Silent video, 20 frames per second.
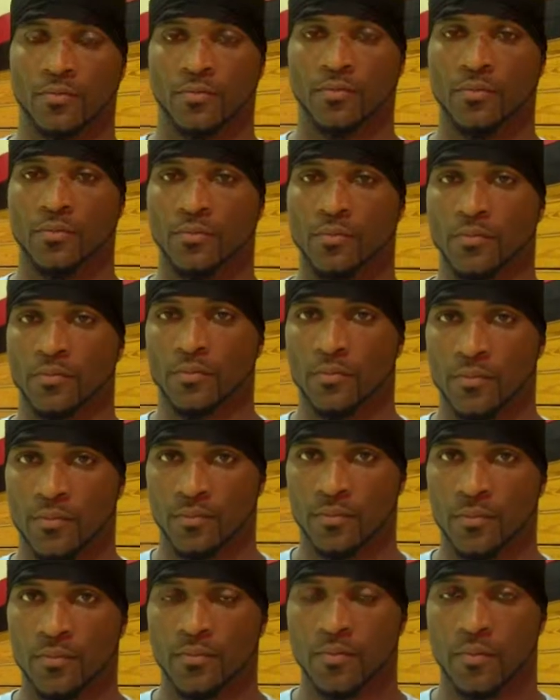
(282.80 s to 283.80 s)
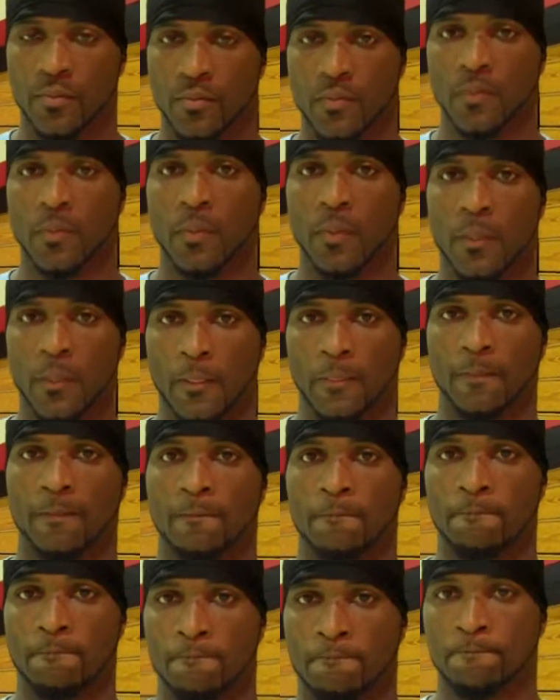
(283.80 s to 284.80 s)
there's no other partner I'd rather have
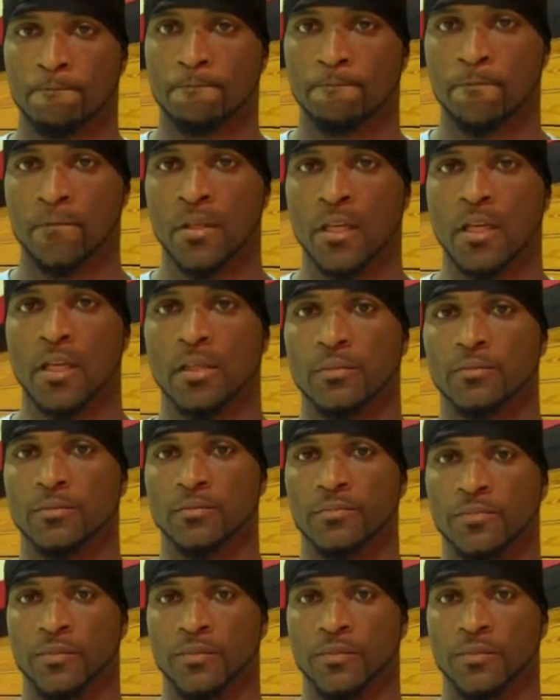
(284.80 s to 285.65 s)
but you. God bless.